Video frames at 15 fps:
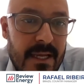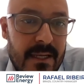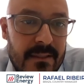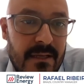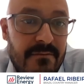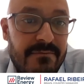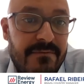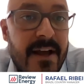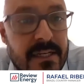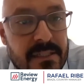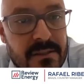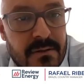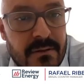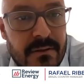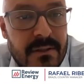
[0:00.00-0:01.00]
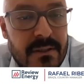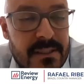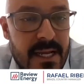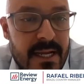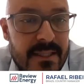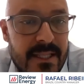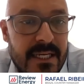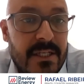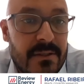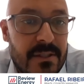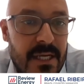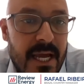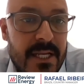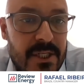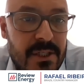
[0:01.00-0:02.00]
investors and the
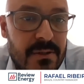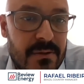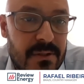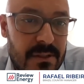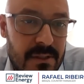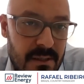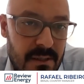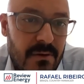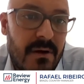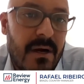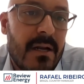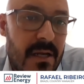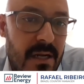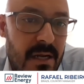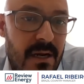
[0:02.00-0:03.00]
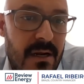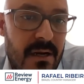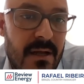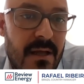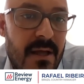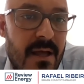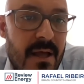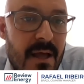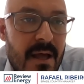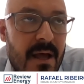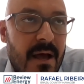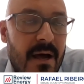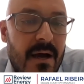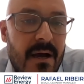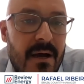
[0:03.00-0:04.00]
end user locally here.
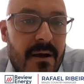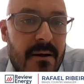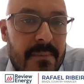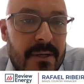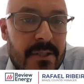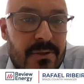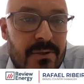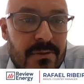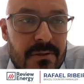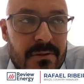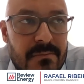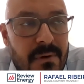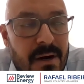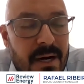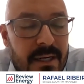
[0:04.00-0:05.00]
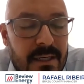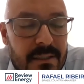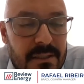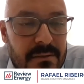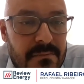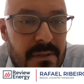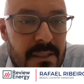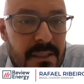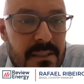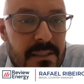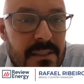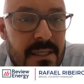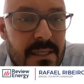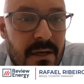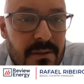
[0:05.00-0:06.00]
Mature marketing
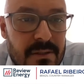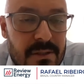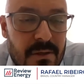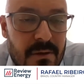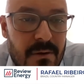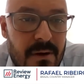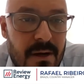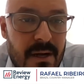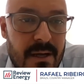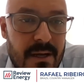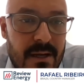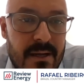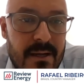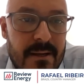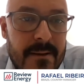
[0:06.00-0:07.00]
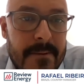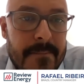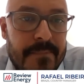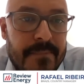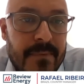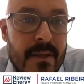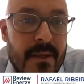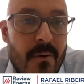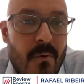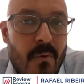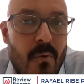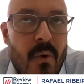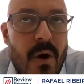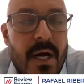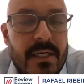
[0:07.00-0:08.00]
means also
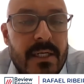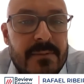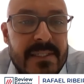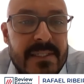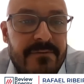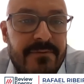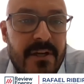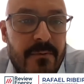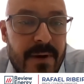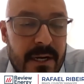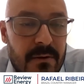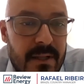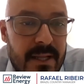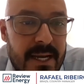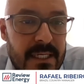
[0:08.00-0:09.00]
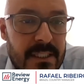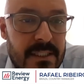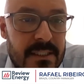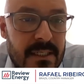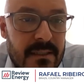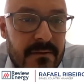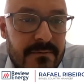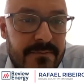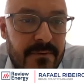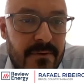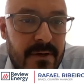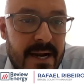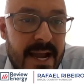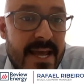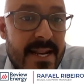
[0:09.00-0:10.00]
one specific regulation
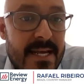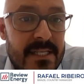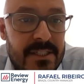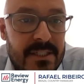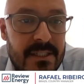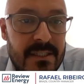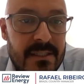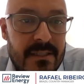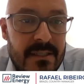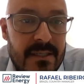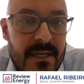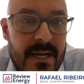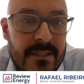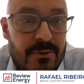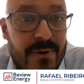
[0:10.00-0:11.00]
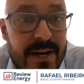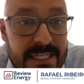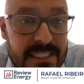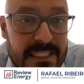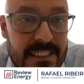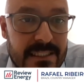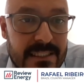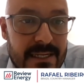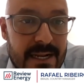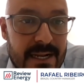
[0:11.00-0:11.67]
for energy trading,